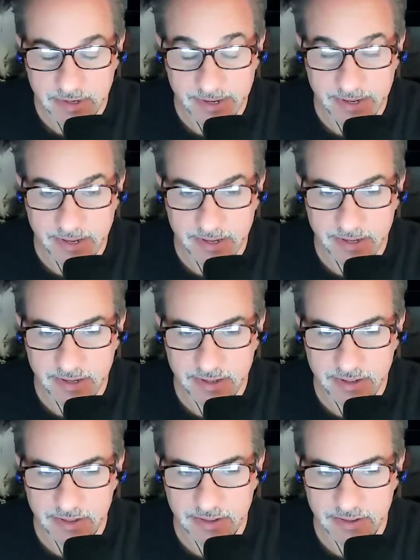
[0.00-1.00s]

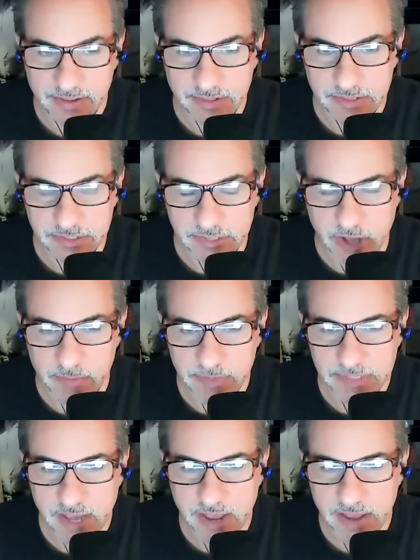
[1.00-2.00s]
the
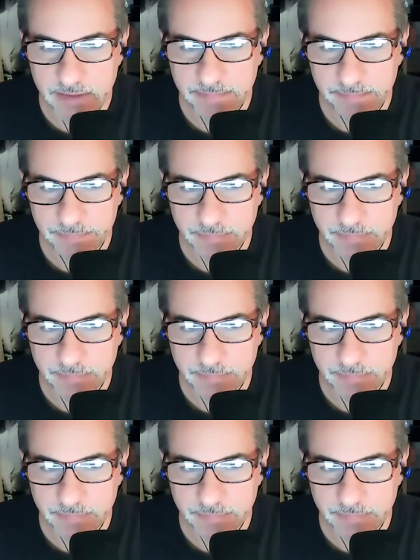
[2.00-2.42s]
Zombies had.